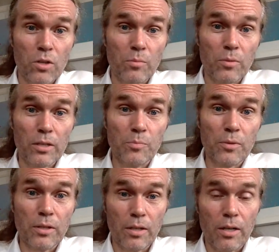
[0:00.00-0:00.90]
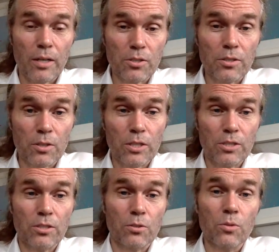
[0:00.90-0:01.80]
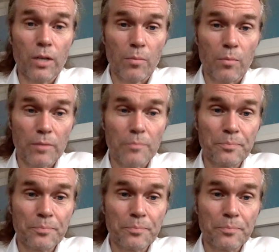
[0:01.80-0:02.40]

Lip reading: Kabbalah is about answering the question, who am I?